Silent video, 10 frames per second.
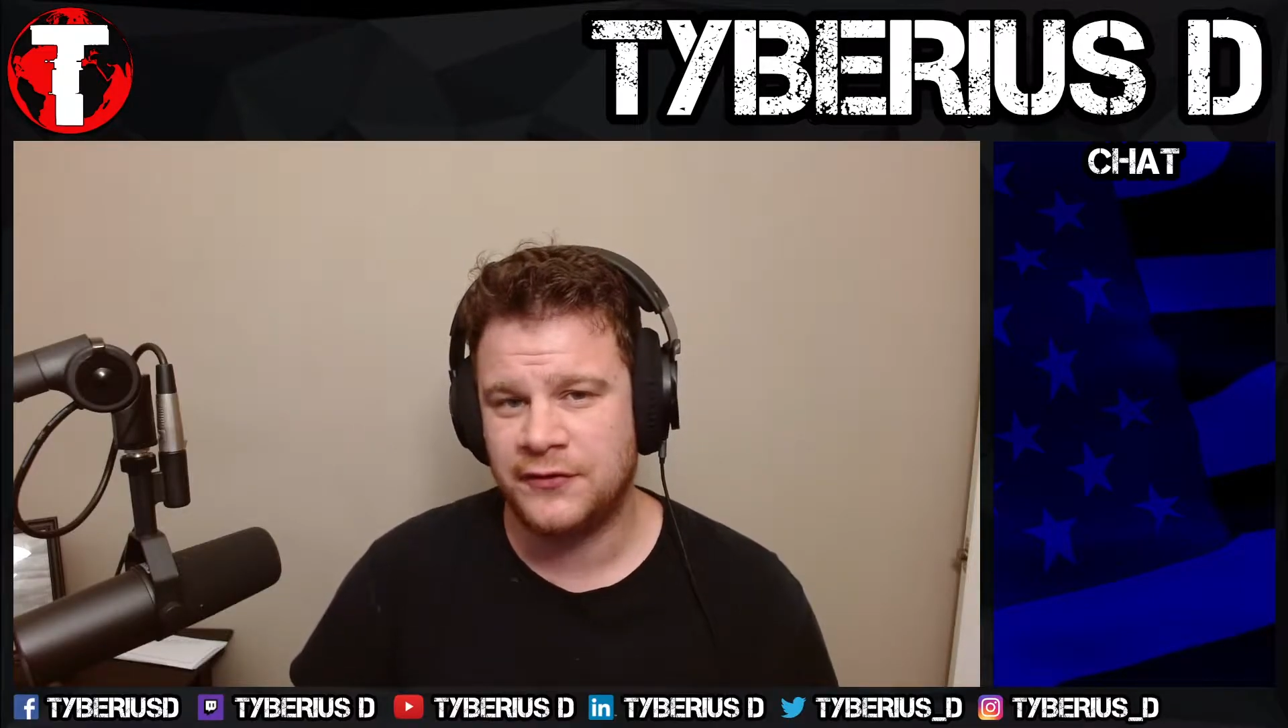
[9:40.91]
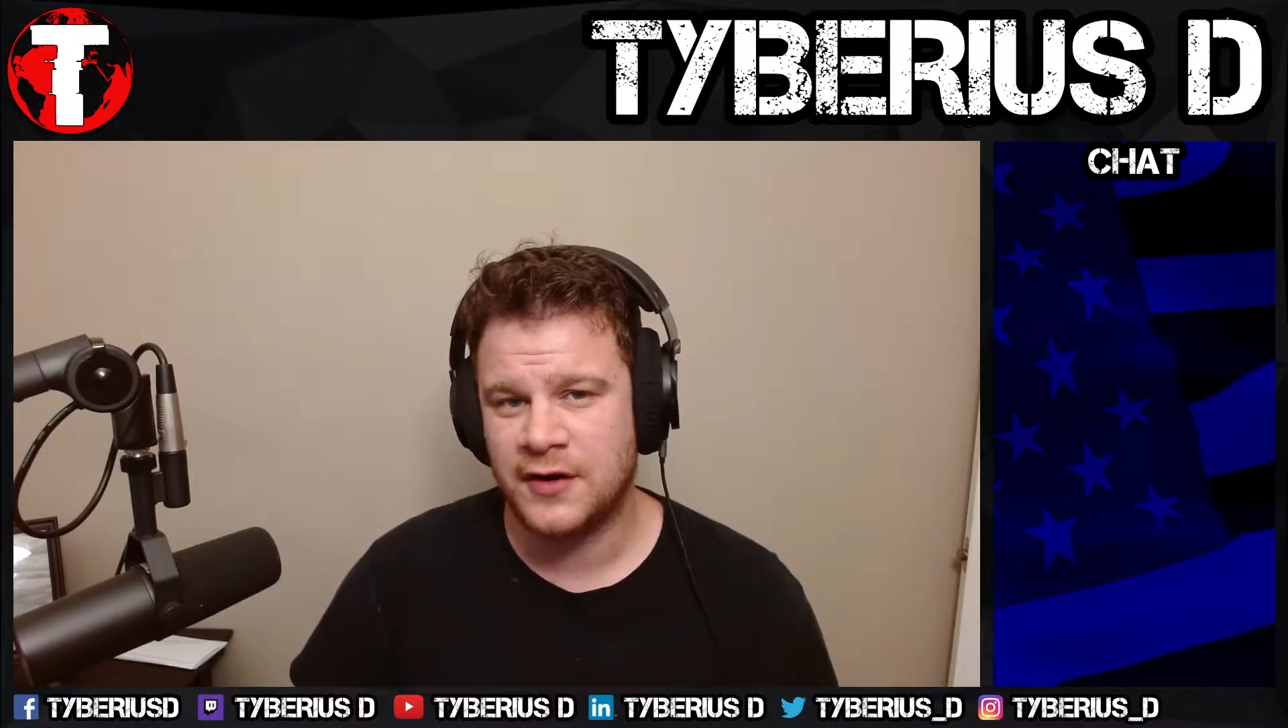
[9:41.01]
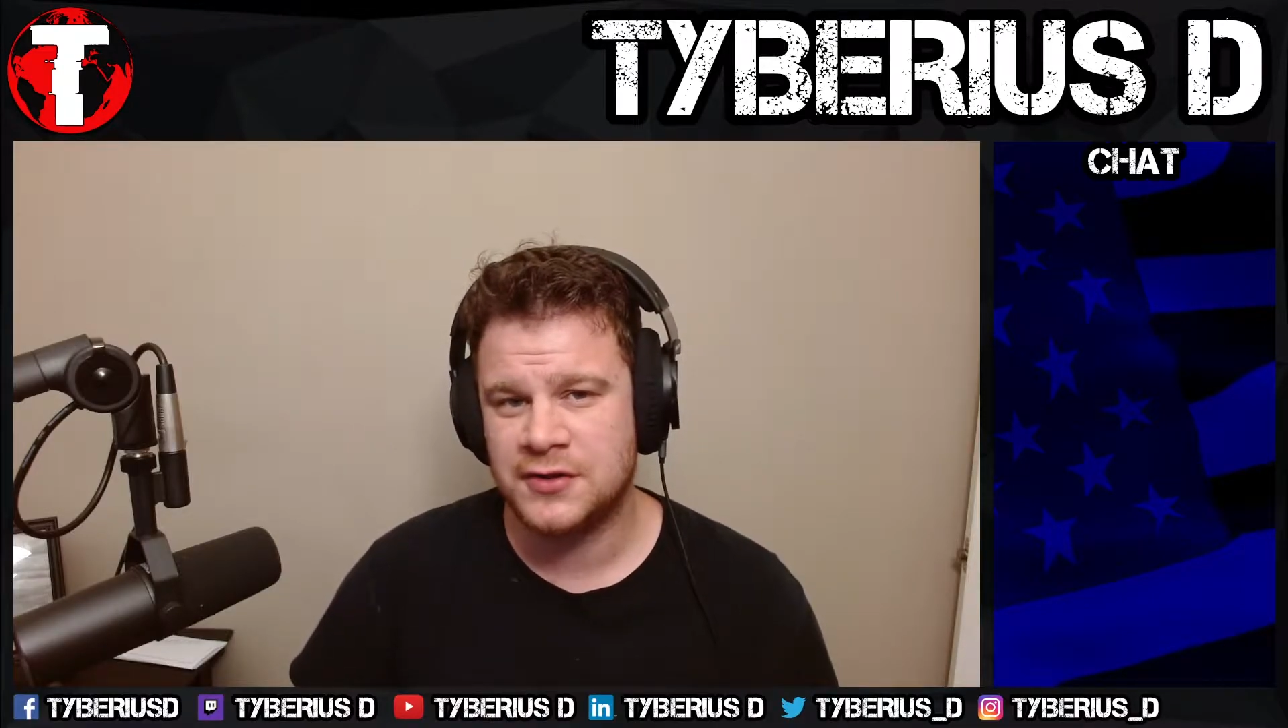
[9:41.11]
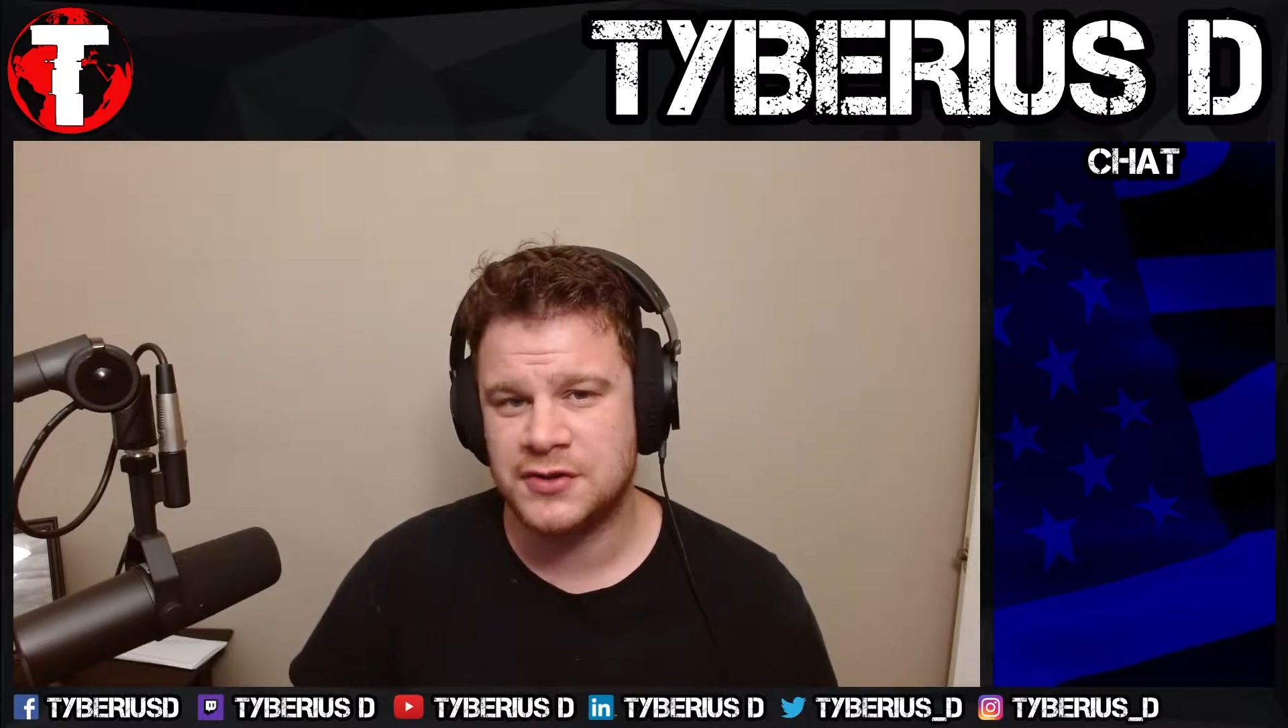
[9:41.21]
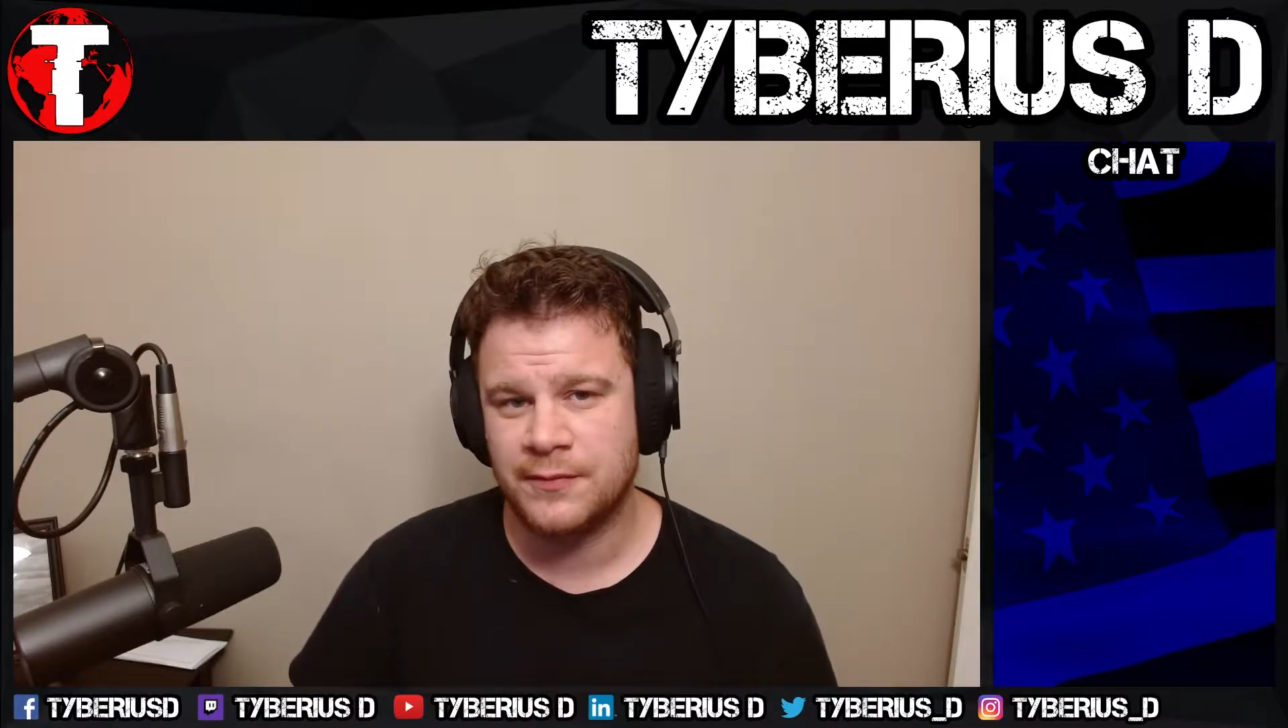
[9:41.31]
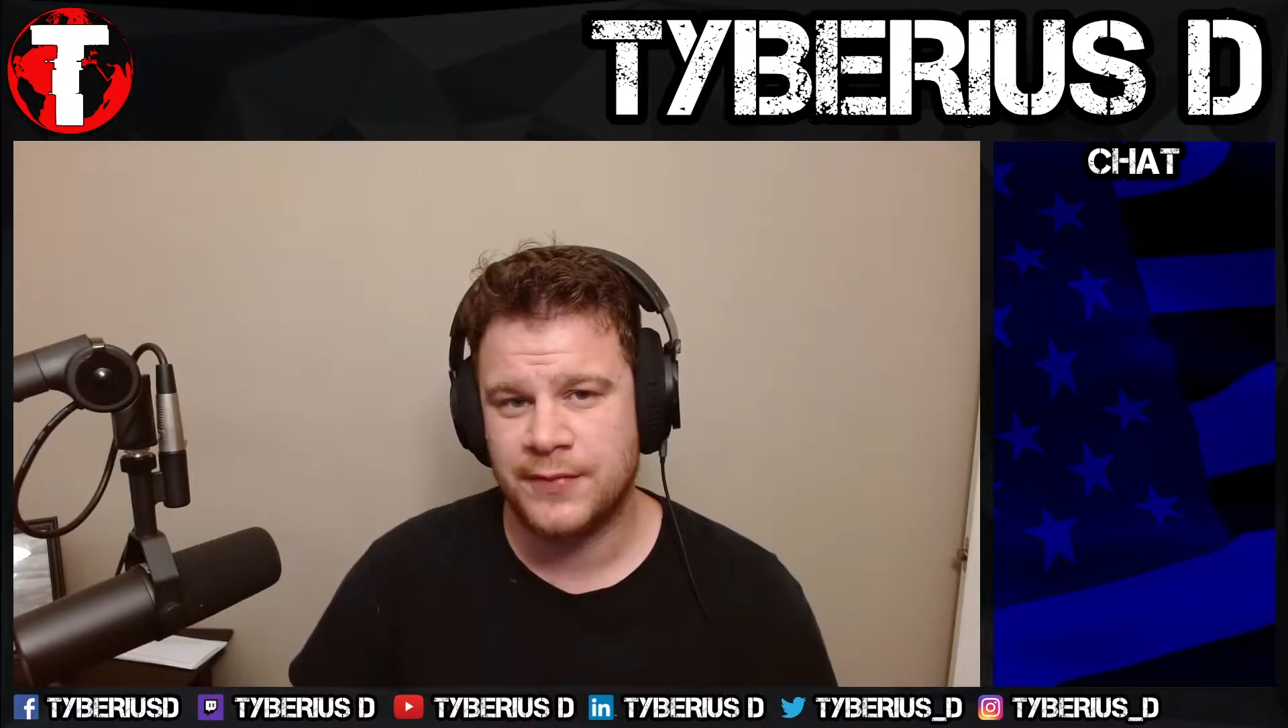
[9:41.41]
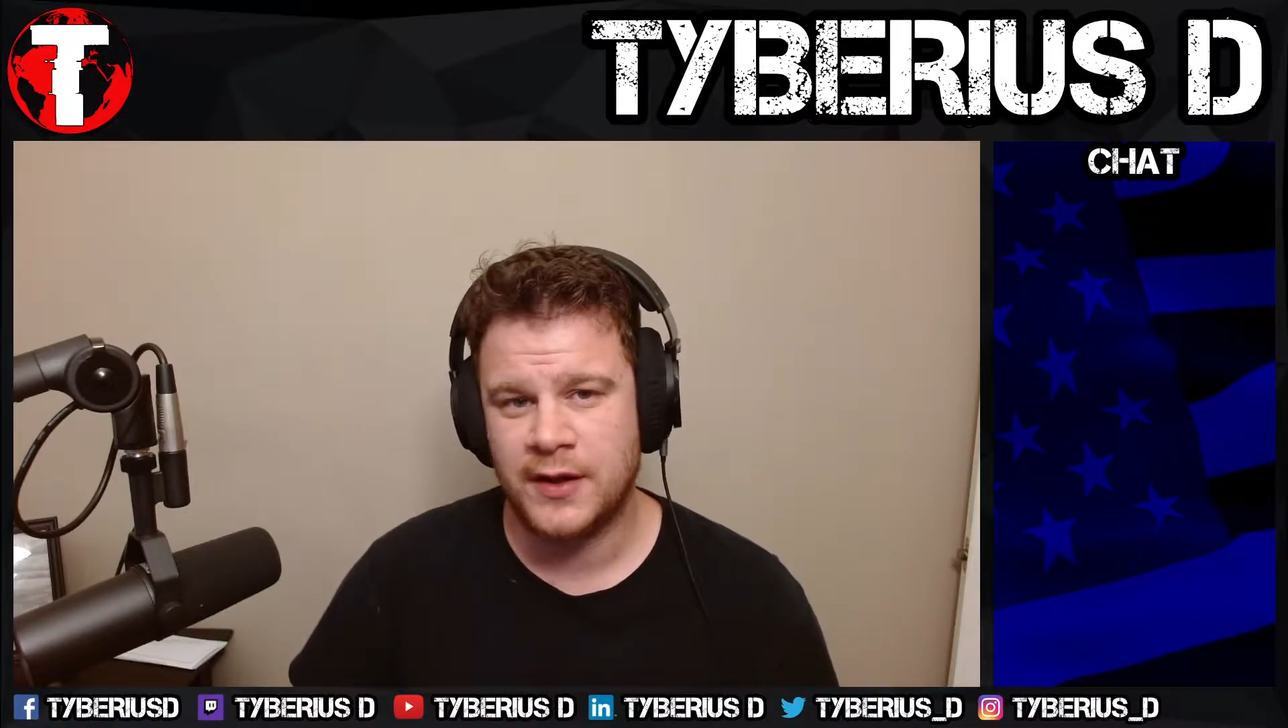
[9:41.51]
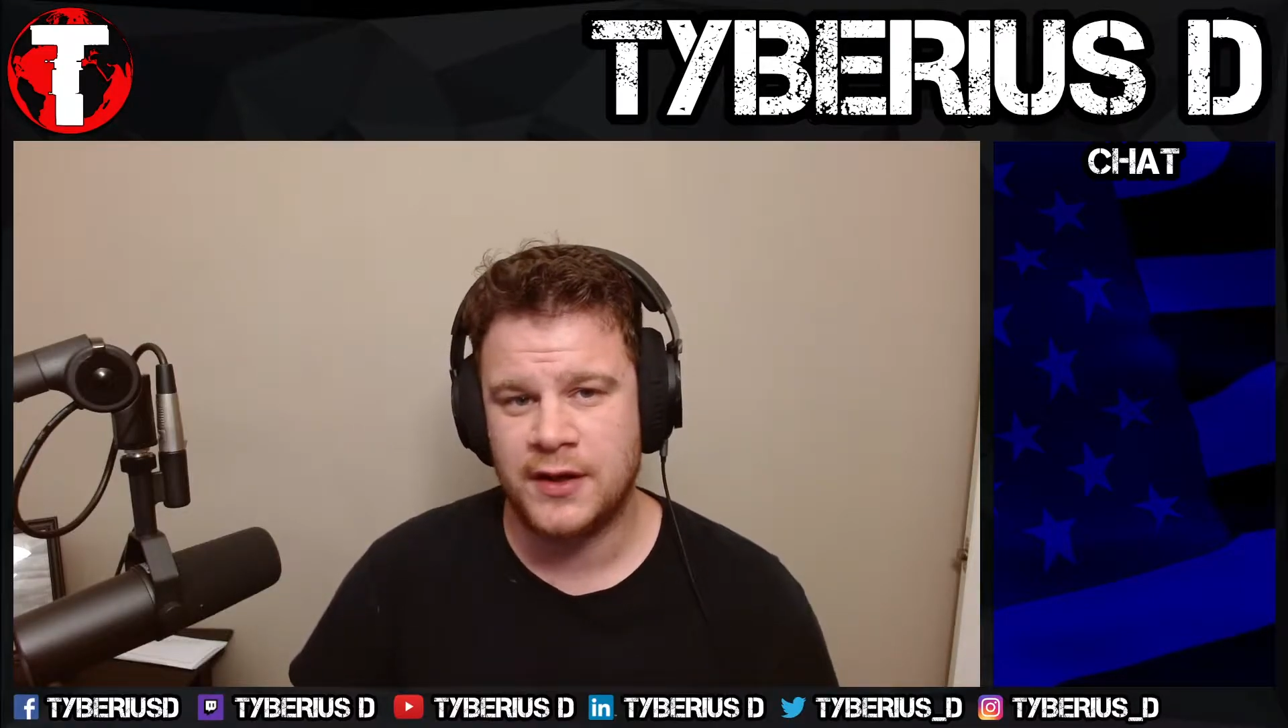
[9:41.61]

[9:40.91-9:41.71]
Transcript: going to jump in,